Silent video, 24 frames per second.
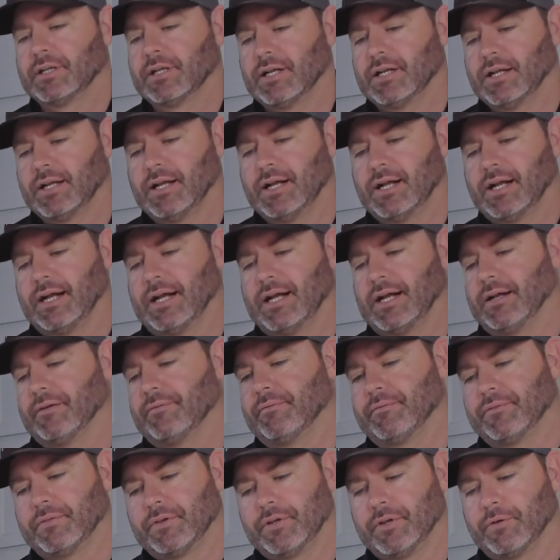
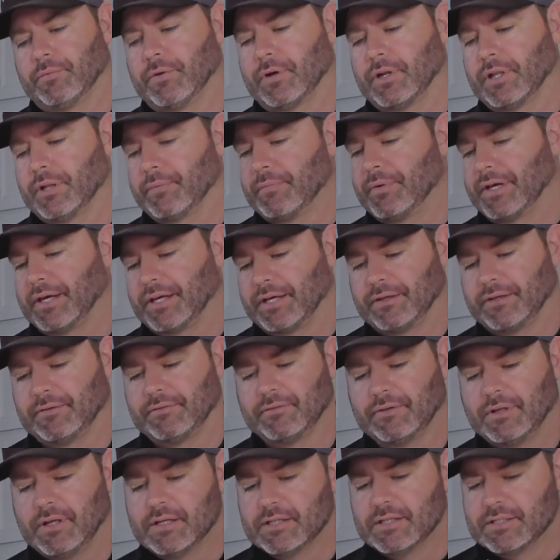you'll really be.
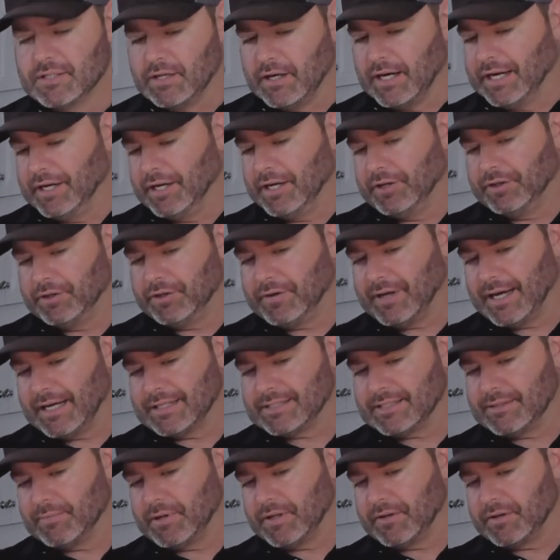So I know you got
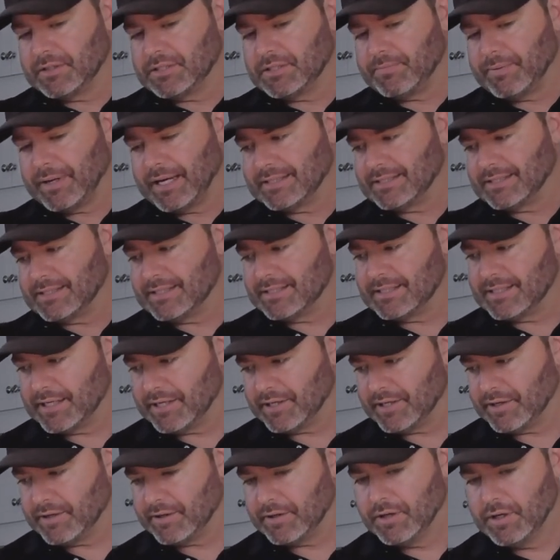some other spaces
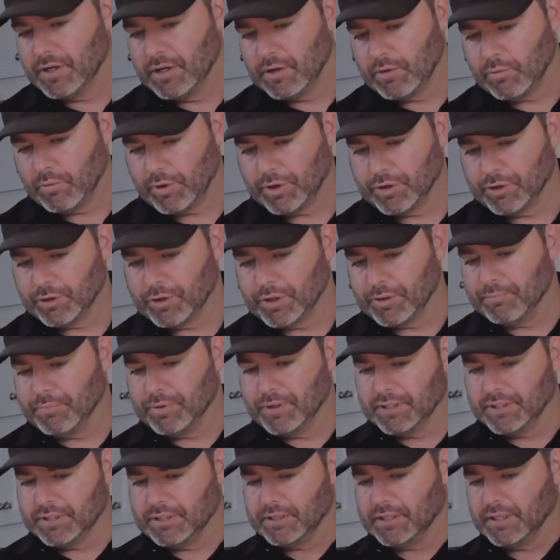here where you can
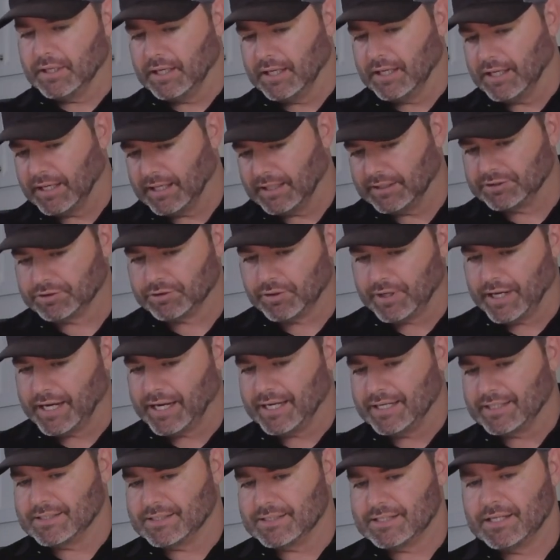put
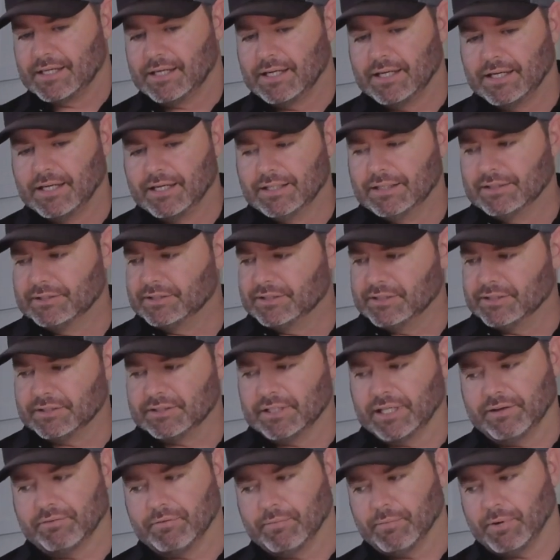trays. Just
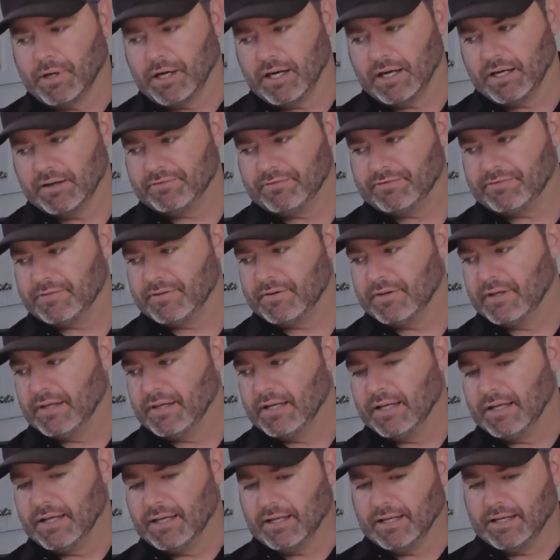leave them off,
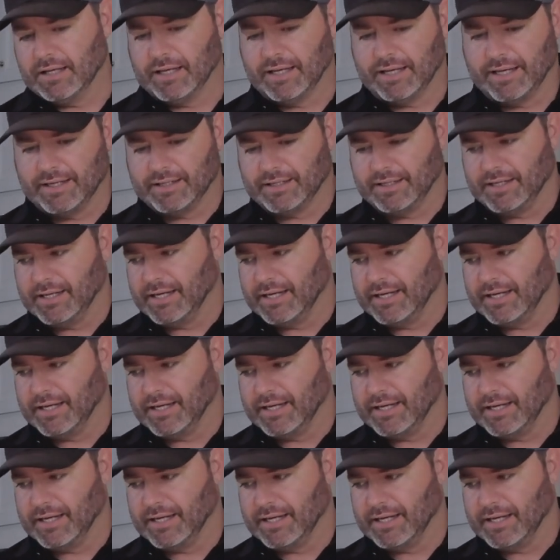and